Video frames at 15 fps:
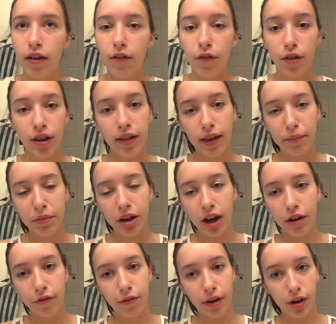for the summer
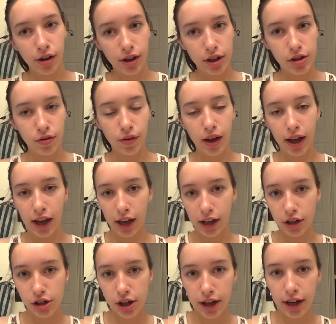I rarely do
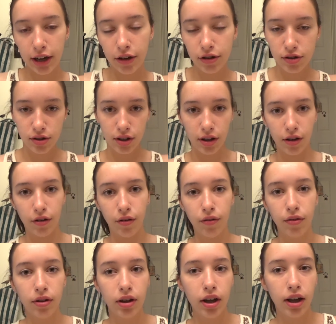eyeshadow,
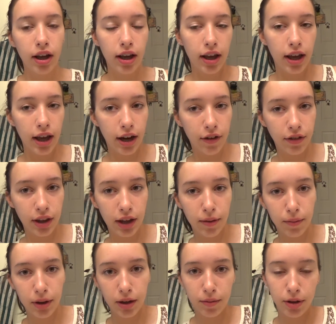so I don't think
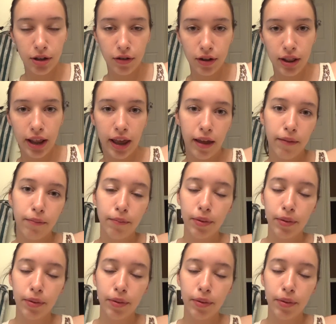I'm going to be doing that.